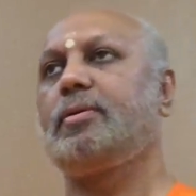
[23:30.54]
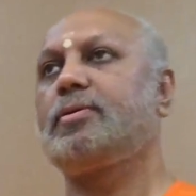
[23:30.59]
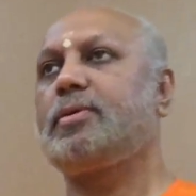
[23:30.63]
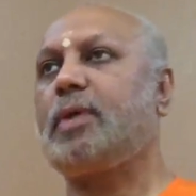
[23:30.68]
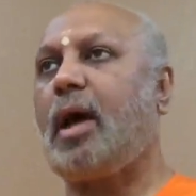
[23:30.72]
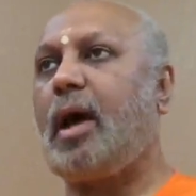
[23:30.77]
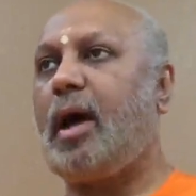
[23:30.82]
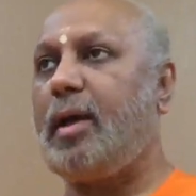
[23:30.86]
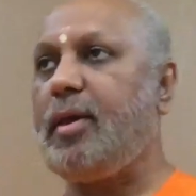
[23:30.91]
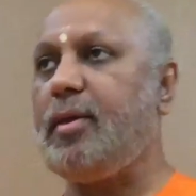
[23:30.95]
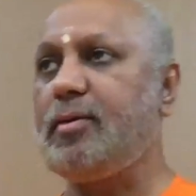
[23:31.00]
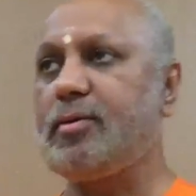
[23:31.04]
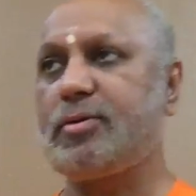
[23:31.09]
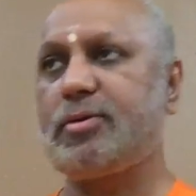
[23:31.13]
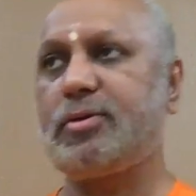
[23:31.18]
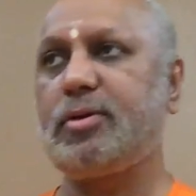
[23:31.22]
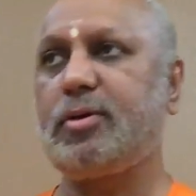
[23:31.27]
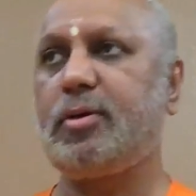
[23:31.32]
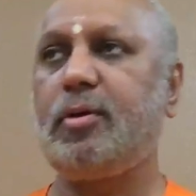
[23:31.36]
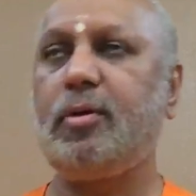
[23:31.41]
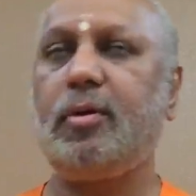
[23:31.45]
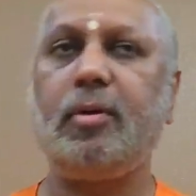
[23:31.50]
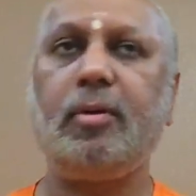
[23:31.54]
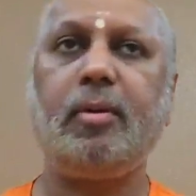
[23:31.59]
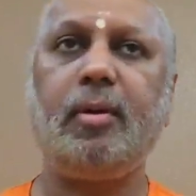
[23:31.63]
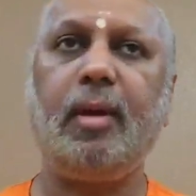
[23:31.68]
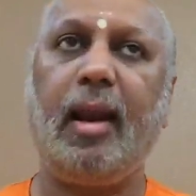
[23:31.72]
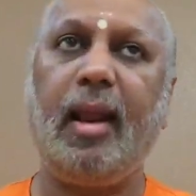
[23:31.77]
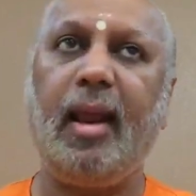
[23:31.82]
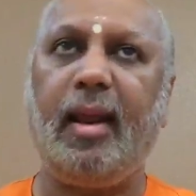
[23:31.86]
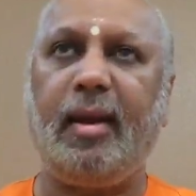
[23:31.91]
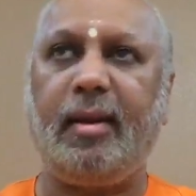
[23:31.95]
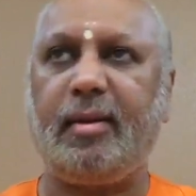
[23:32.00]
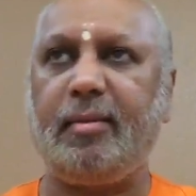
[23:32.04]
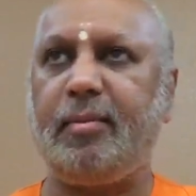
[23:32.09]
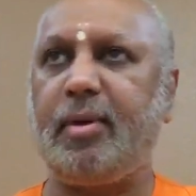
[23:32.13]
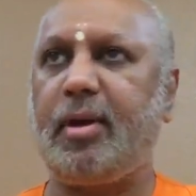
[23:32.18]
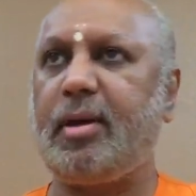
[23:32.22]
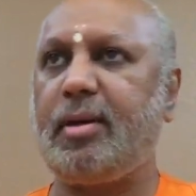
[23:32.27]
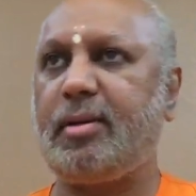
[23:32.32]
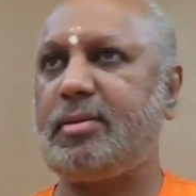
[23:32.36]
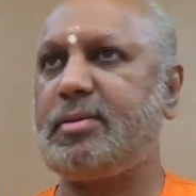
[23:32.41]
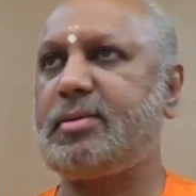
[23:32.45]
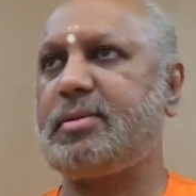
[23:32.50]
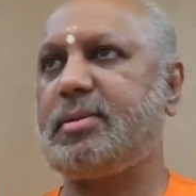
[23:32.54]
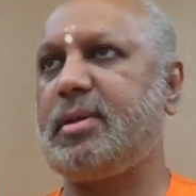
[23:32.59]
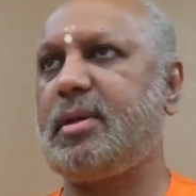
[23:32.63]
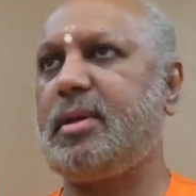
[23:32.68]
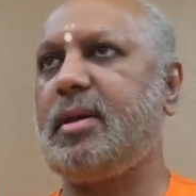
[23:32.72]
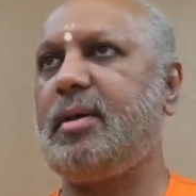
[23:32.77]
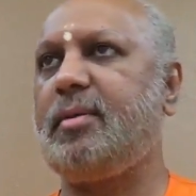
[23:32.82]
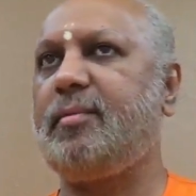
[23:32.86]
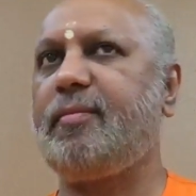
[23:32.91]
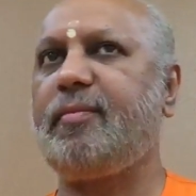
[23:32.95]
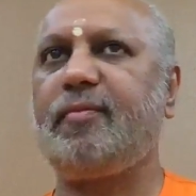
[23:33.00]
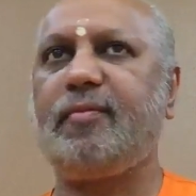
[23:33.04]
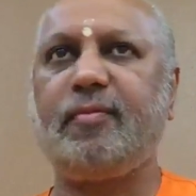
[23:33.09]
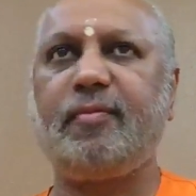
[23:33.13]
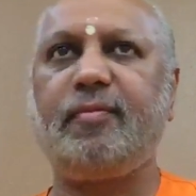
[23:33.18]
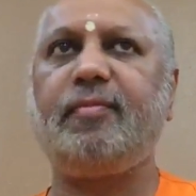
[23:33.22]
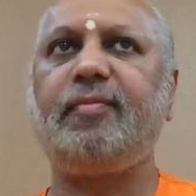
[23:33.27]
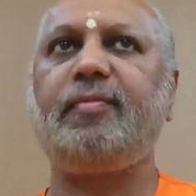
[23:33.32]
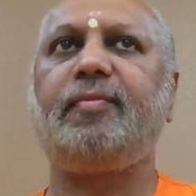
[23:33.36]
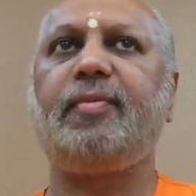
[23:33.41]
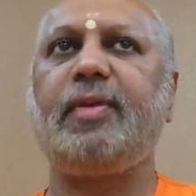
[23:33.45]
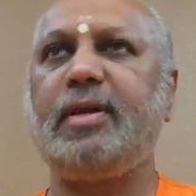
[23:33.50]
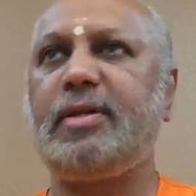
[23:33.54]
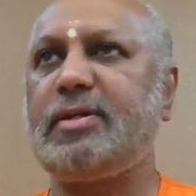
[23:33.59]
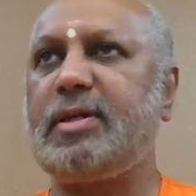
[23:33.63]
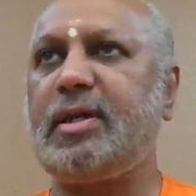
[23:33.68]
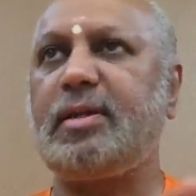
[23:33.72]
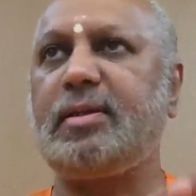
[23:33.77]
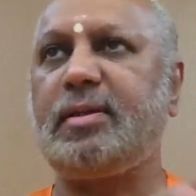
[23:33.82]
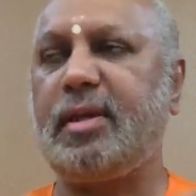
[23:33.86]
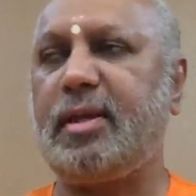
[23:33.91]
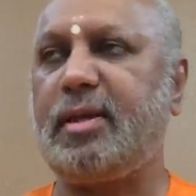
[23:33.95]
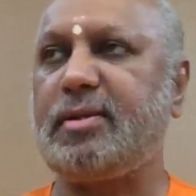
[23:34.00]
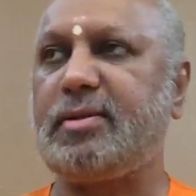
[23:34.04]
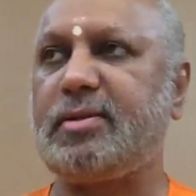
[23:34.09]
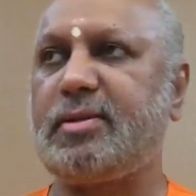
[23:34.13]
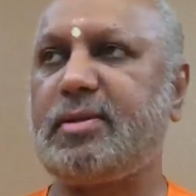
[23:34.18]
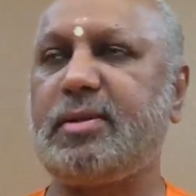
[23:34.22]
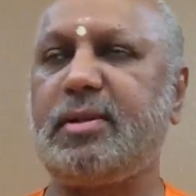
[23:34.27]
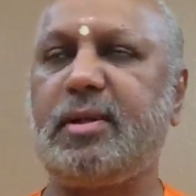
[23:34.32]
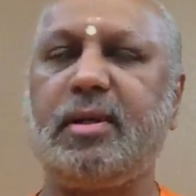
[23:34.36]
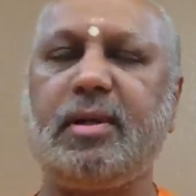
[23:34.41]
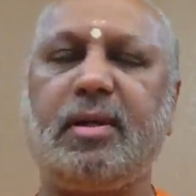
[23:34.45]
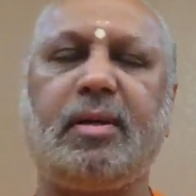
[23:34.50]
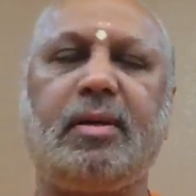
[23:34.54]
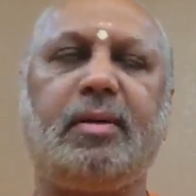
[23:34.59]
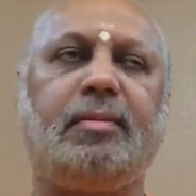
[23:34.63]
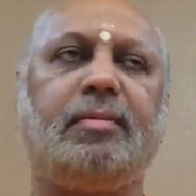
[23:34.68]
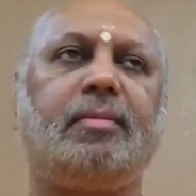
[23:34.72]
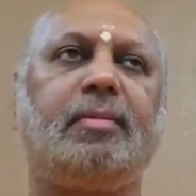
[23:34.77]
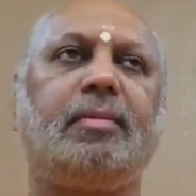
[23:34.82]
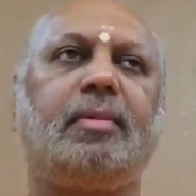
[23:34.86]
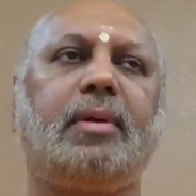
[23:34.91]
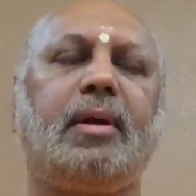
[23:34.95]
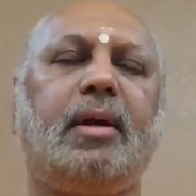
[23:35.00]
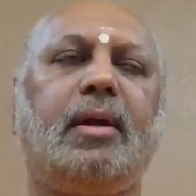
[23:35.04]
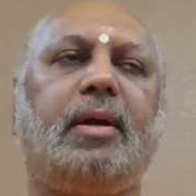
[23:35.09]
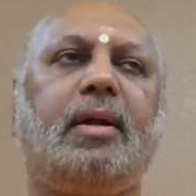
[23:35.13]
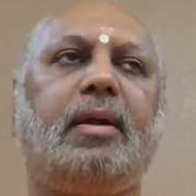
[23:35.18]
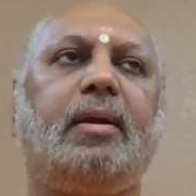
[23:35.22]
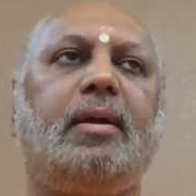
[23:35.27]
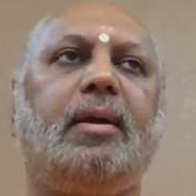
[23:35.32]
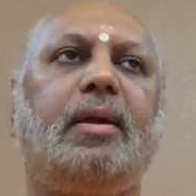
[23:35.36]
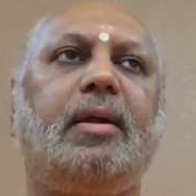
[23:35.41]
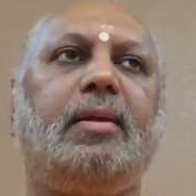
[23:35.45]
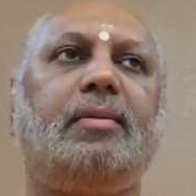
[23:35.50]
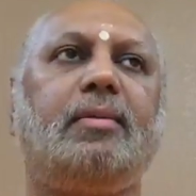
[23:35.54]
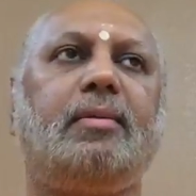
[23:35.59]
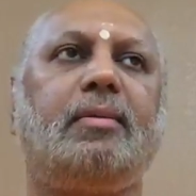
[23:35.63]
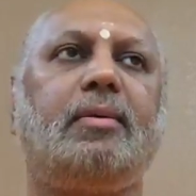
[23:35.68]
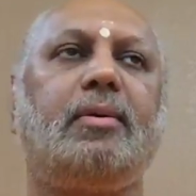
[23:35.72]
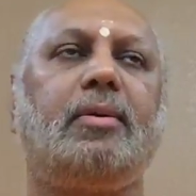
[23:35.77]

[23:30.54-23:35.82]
So I used to go late because of finishing things, getting ready.